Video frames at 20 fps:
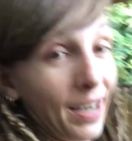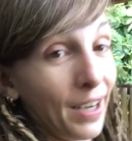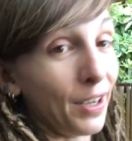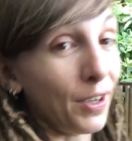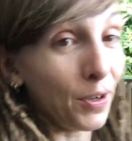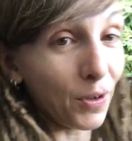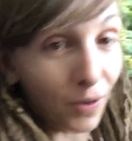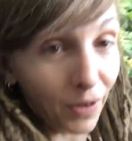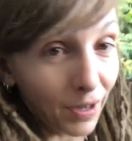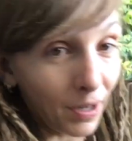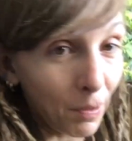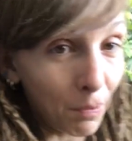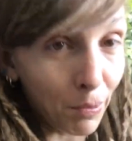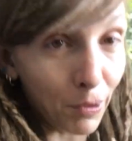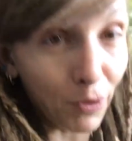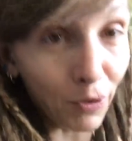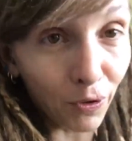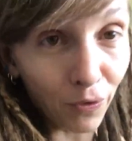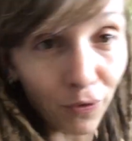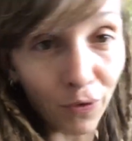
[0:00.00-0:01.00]
and you are a
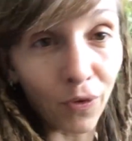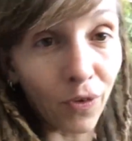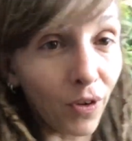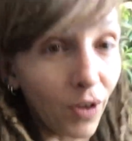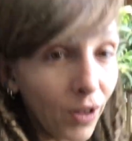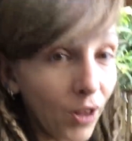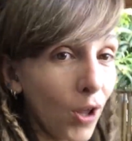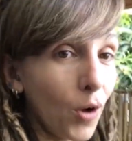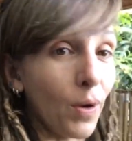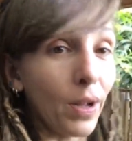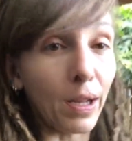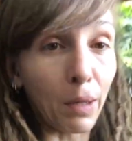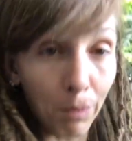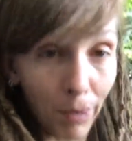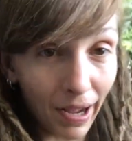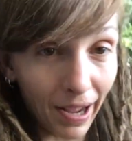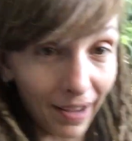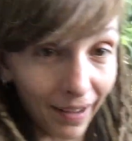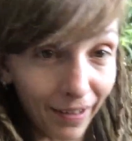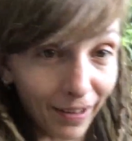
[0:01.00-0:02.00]
beautiful, glowing
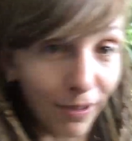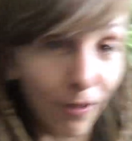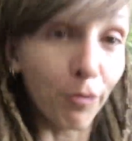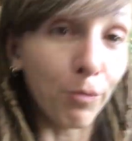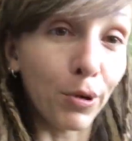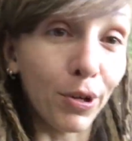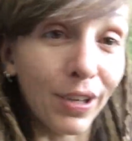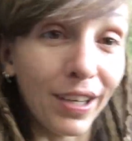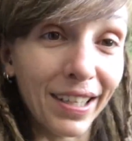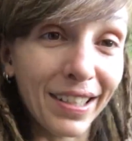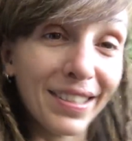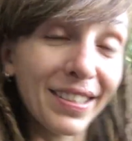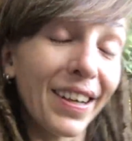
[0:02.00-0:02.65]
pile of beauty.